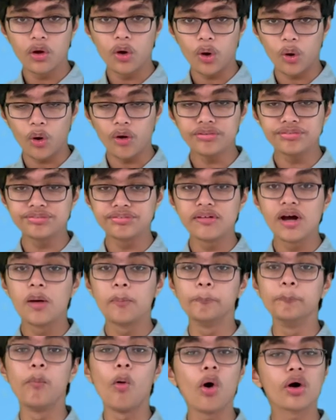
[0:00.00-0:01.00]
of
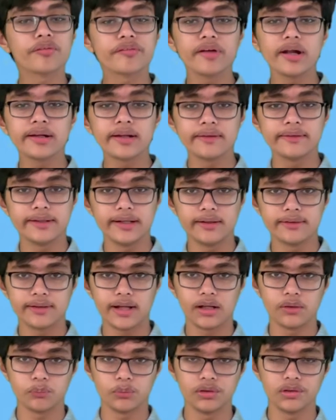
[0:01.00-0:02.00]
bauxite in the
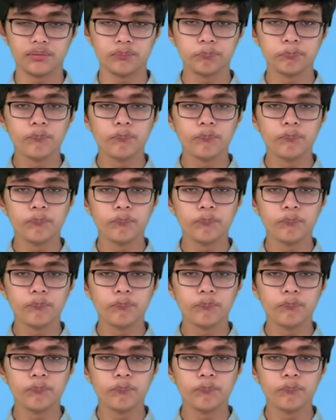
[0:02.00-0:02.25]
entire world.